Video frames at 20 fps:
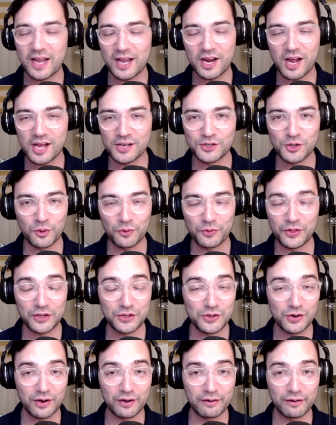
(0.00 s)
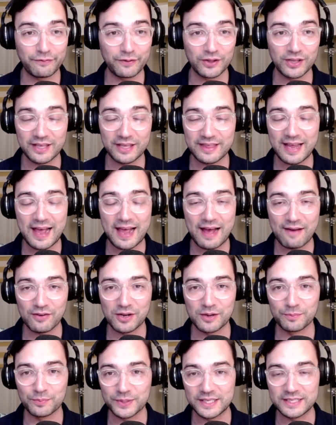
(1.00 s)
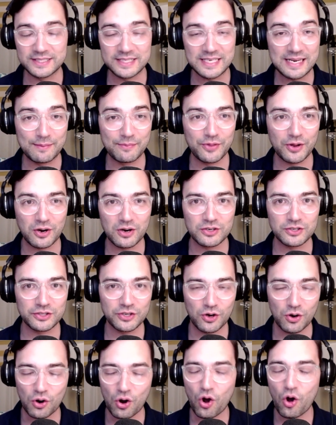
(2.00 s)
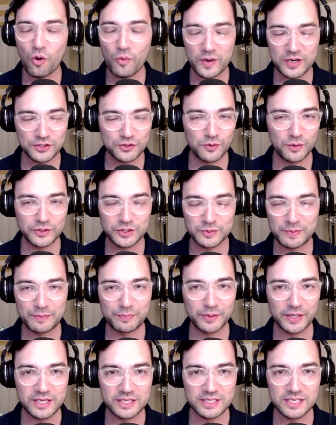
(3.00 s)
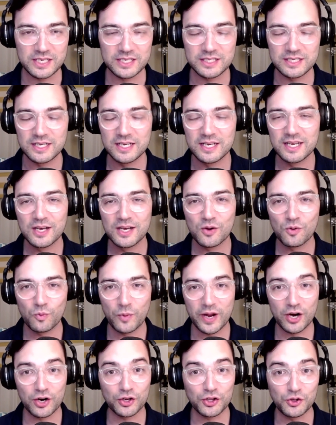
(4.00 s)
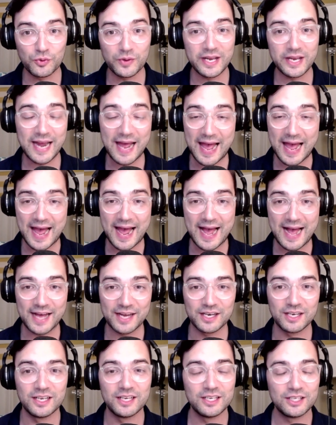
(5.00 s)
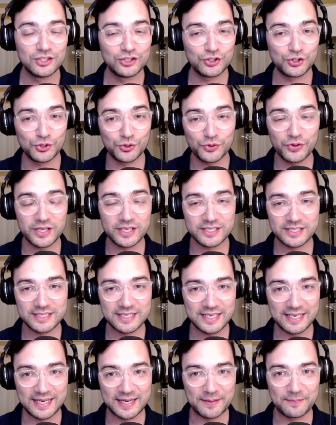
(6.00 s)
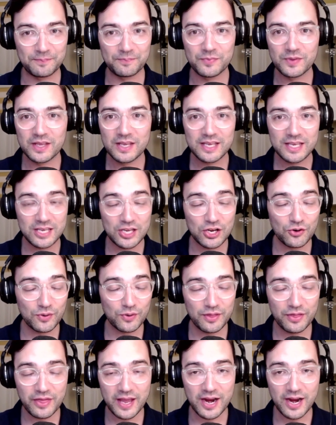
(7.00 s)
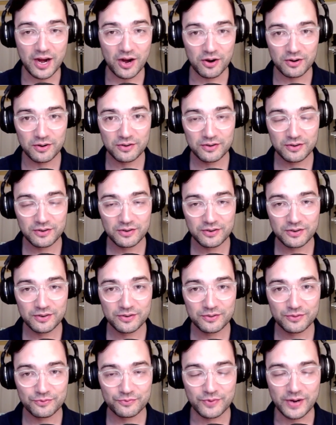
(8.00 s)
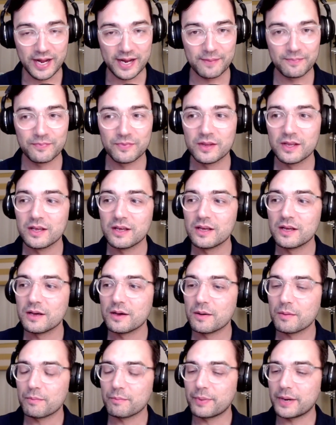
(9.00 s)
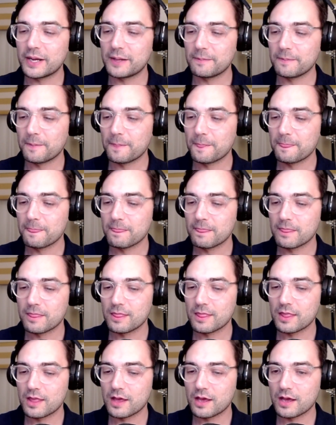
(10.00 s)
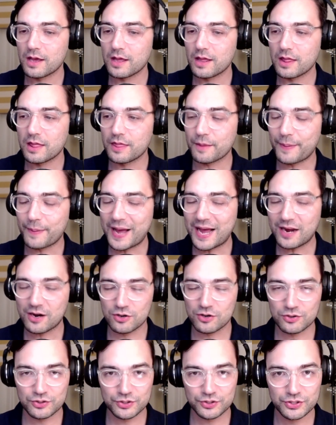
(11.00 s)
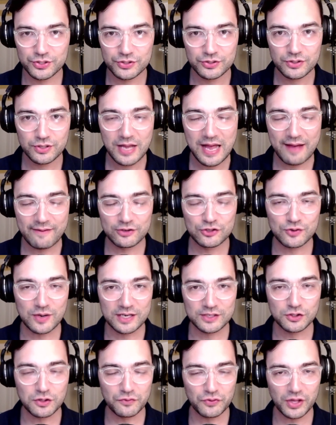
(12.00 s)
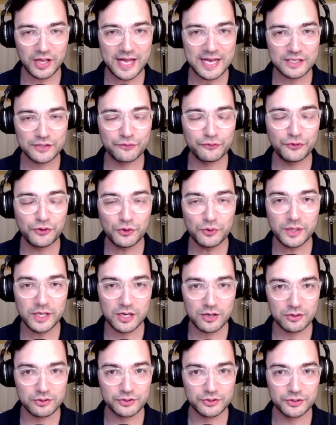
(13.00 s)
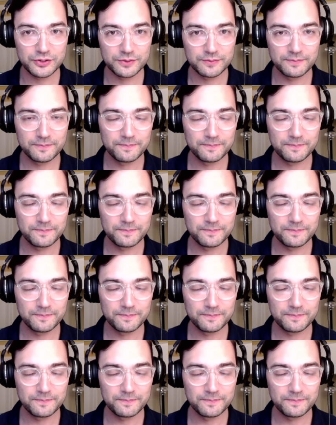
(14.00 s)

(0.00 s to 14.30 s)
I don't think you're going to feel like they have a complete team. There are always going to be places where you can add to this team here and there, right? But the Packers have addressed over the last few years